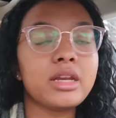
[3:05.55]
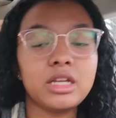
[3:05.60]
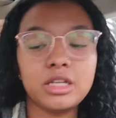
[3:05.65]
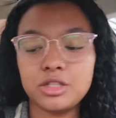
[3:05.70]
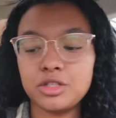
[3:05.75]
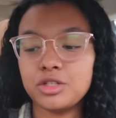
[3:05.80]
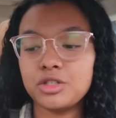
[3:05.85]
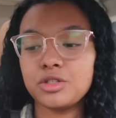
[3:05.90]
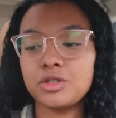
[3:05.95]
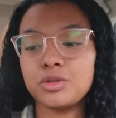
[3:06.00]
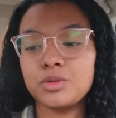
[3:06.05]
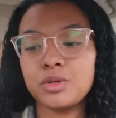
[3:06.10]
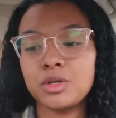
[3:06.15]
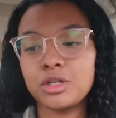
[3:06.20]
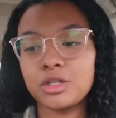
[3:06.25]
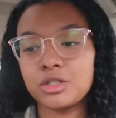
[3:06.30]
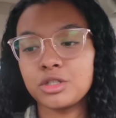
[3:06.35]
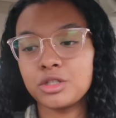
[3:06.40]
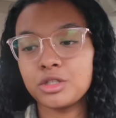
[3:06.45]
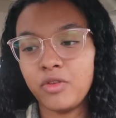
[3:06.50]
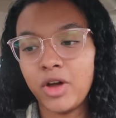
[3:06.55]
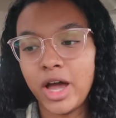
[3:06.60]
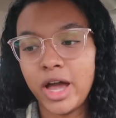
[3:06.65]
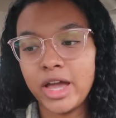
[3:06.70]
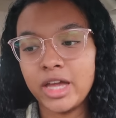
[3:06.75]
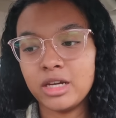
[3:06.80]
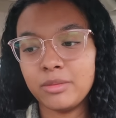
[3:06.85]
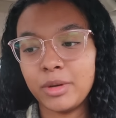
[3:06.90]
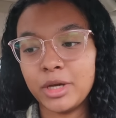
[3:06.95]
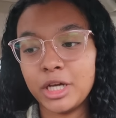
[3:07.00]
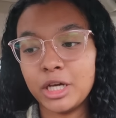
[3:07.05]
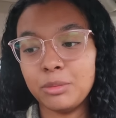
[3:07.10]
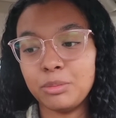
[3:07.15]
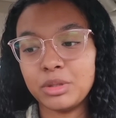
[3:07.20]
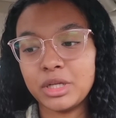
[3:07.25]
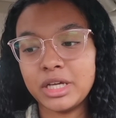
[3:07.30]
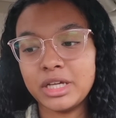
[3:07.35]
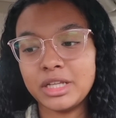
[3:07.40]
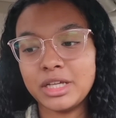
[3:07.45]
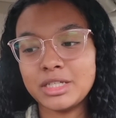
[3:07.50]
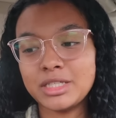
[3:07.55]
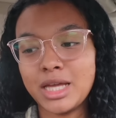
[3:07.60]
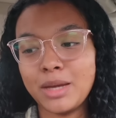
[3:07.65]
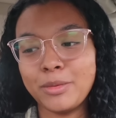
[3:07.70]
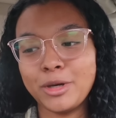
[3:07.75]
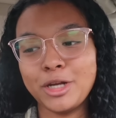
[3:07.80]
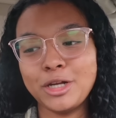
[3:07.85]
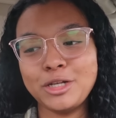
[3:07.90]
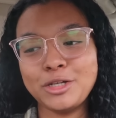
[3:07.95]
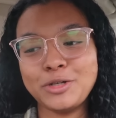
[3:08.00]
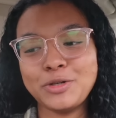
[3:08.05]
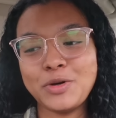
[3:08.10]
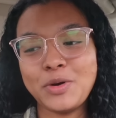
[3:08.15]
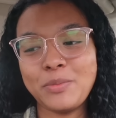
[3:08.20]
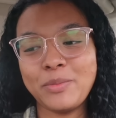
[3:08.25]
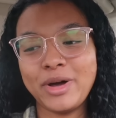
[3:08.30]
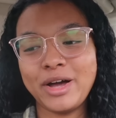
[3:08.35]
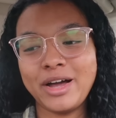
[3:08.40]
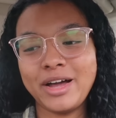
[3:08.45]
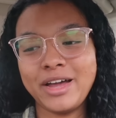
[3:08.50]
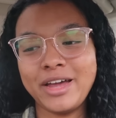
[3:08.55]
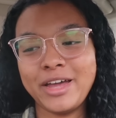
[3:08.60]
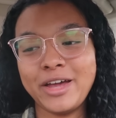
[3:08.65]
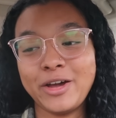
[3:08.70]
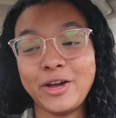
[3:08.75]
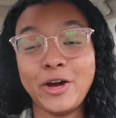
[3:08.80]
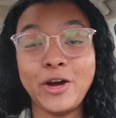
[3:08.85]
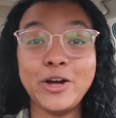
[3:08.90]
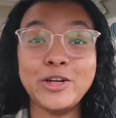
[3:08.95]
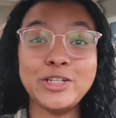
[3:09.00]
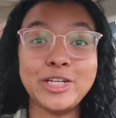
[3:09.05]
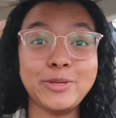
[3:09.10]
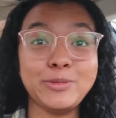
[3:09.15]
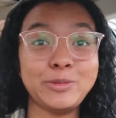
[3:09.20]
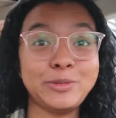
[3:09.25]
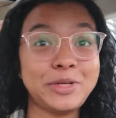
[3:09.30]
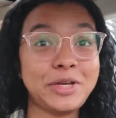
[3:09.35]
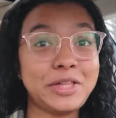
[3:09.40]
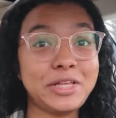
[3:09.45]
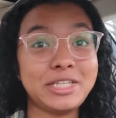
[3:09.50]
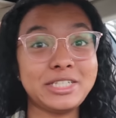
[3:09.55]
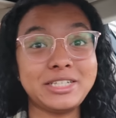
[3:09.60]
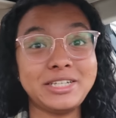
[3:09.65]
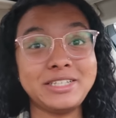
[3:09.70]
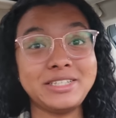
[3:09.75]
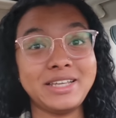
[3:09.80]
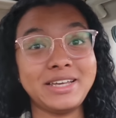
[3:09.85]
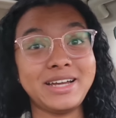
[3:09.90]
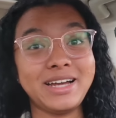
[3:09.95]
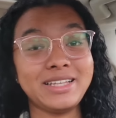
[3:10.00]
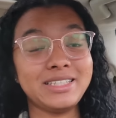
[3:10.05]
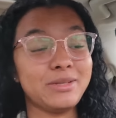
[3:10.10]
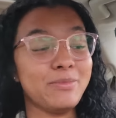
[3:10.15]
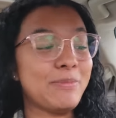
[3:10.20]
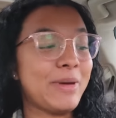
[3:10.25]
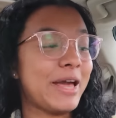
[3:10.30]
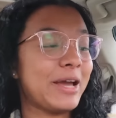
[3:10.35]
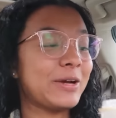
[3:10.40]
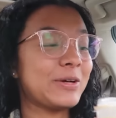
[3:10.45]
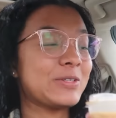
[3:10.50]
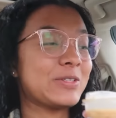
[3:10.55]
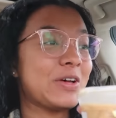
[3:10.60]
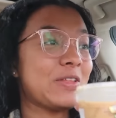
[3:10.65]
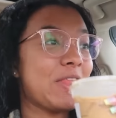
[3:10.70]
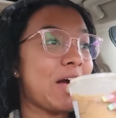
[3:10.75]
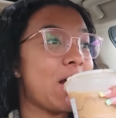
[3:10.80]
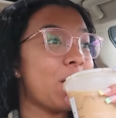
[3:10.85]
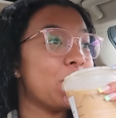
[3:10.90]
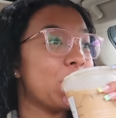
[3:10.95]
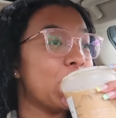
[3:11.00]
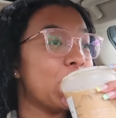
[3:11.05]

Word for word: I need to find my good playlist. I'm gonna do my car jams playlist because I got some bangers on that